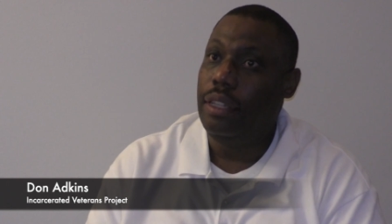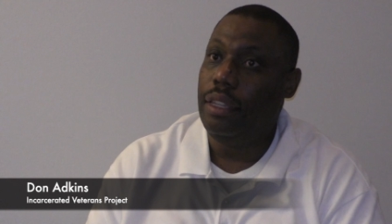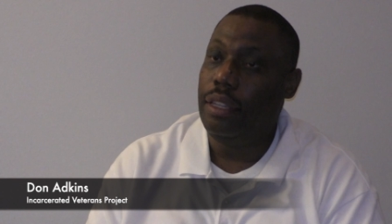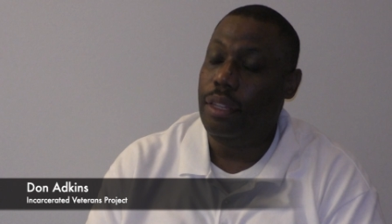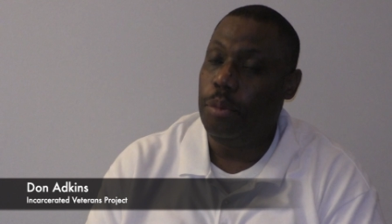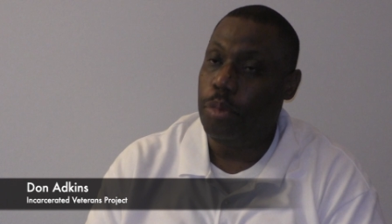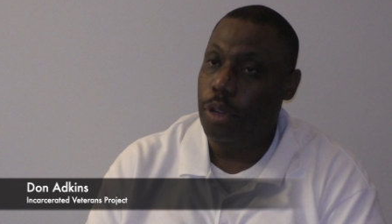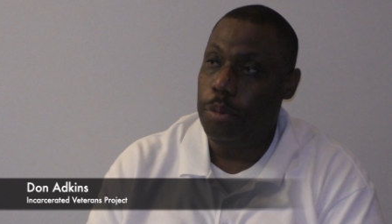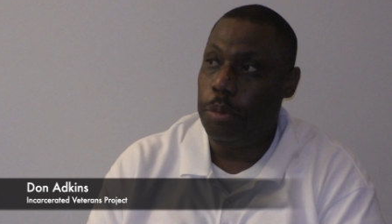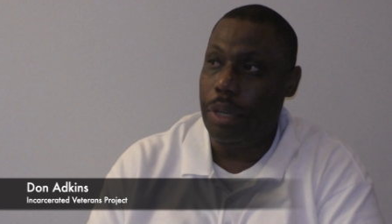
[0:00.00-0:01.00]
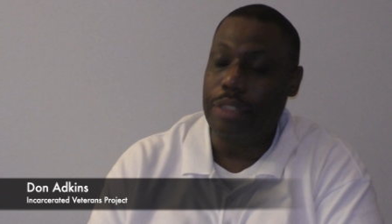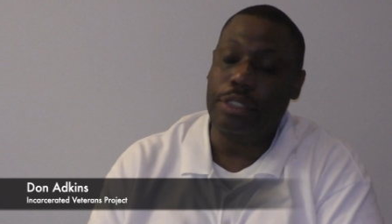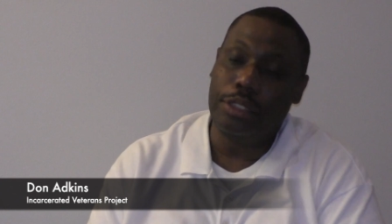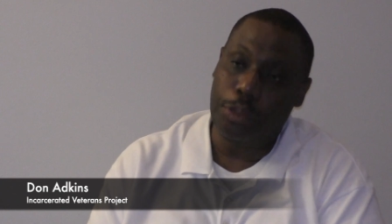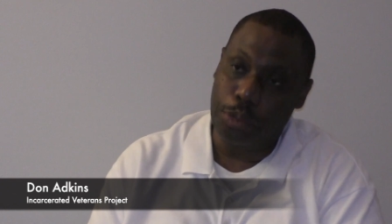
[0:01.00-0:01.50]
And they brought me back
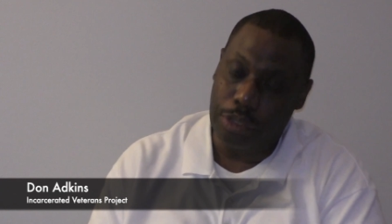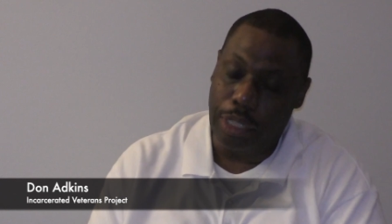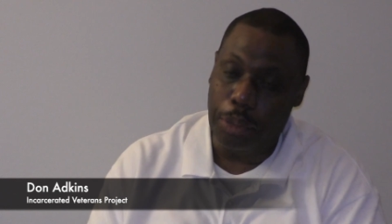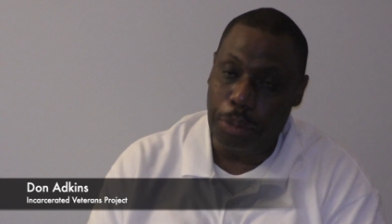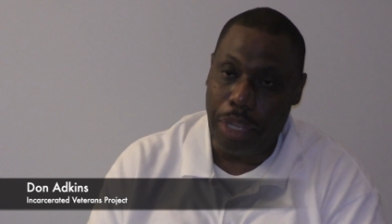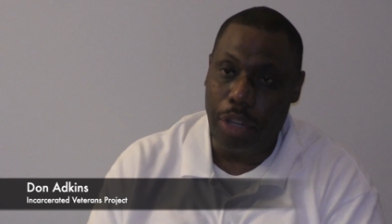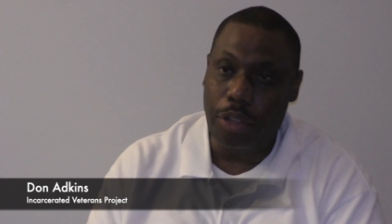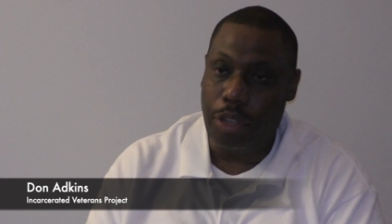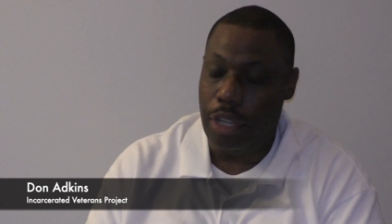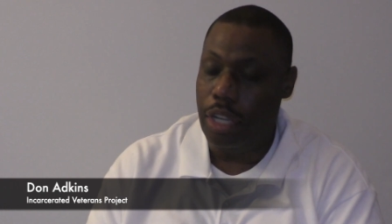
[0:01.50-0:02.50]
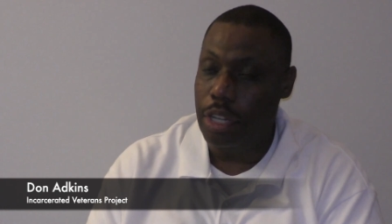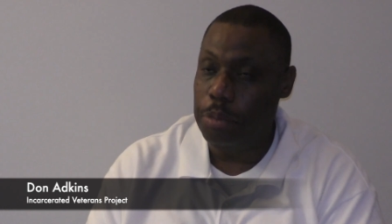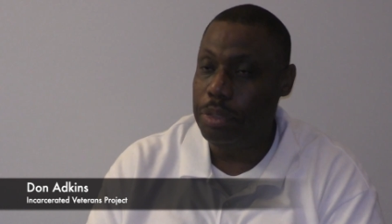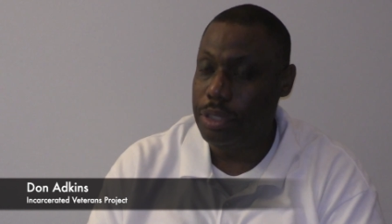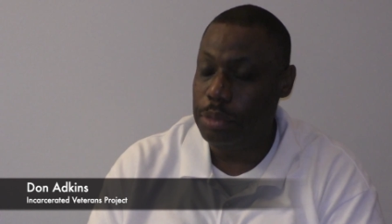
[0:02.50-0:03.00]
to. I'm not
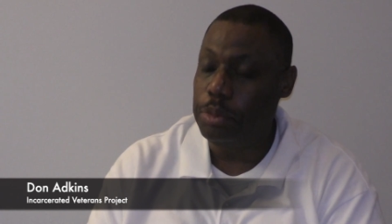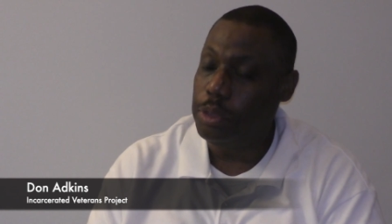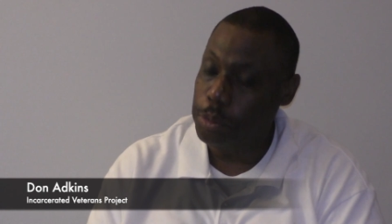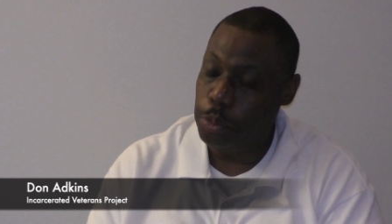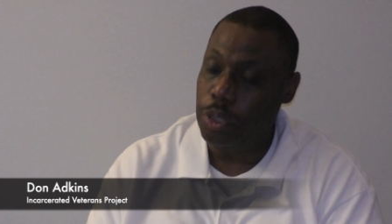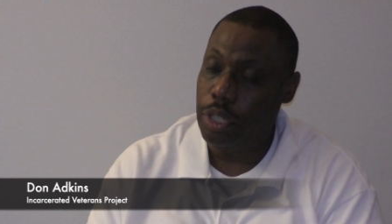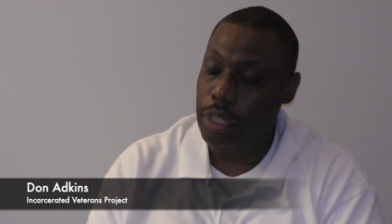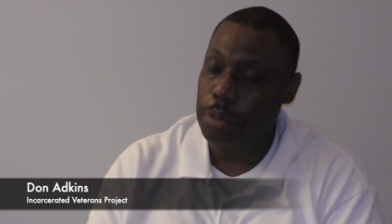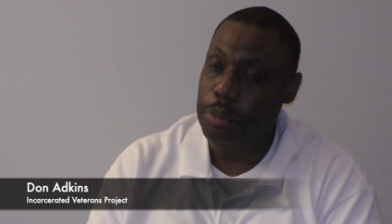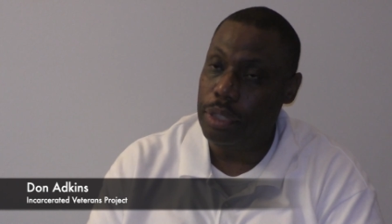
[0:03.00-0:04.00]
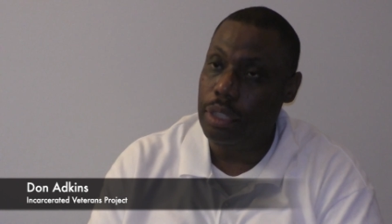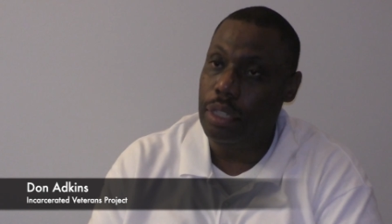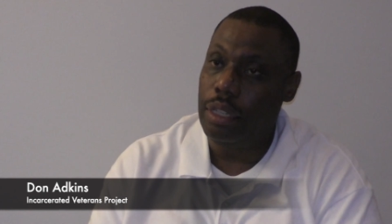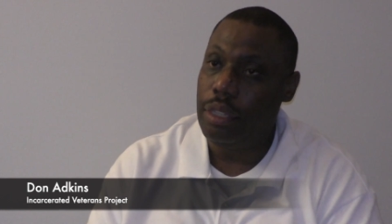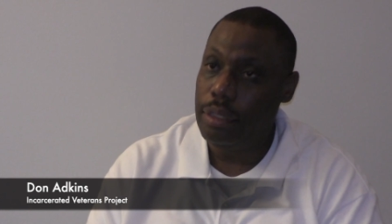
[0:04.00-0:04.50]
100%, but I'm where I am
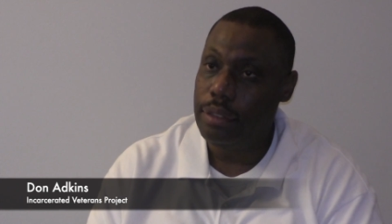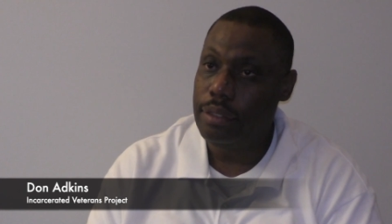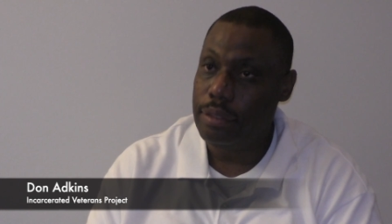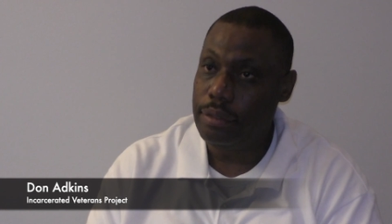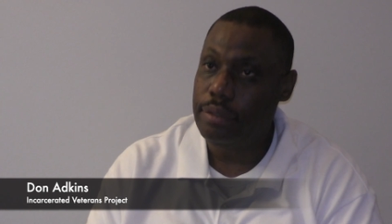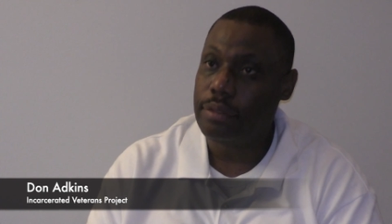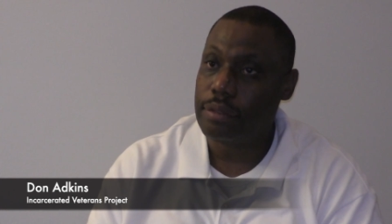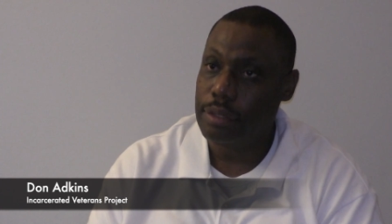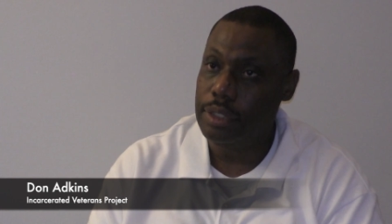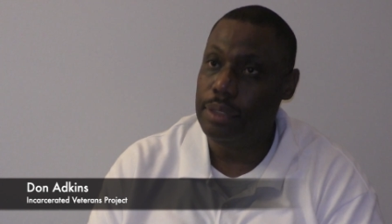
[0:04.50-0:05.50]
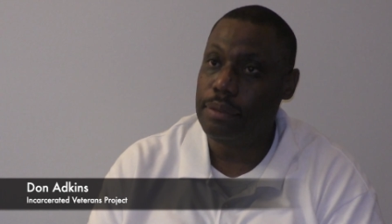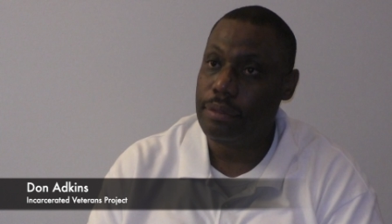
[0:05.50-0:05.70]
today. Yep.